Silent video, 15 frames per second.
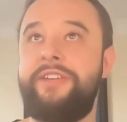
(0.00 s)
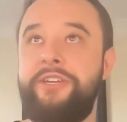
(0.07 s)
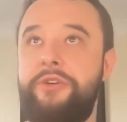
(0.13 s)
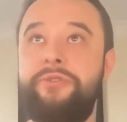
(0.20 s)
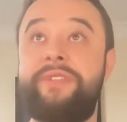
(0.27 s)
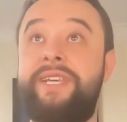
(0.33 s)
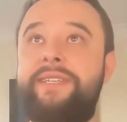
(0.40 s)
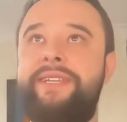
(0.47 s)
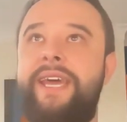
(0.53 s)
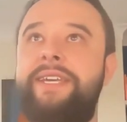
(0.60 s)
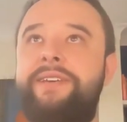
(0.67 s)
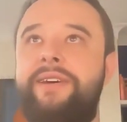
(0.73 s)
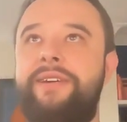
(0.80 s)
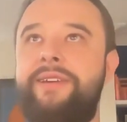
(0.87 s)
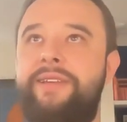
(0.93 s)
use this
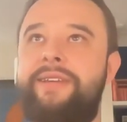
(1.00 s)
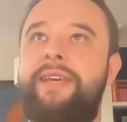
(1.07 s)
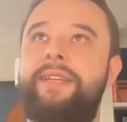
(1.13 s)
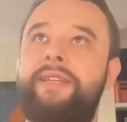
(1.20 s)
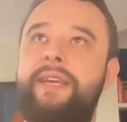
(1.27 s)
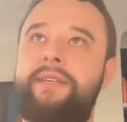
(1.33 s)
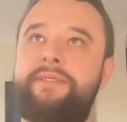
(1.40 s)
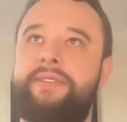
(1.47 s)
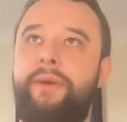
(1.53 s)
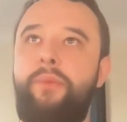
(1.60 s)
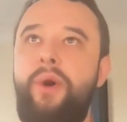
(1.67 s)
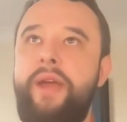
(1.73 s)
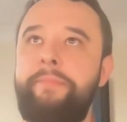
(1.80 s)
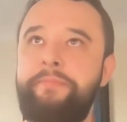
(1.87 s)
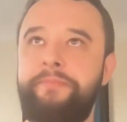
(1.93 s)
data in some
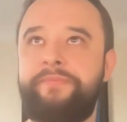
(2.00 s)
way.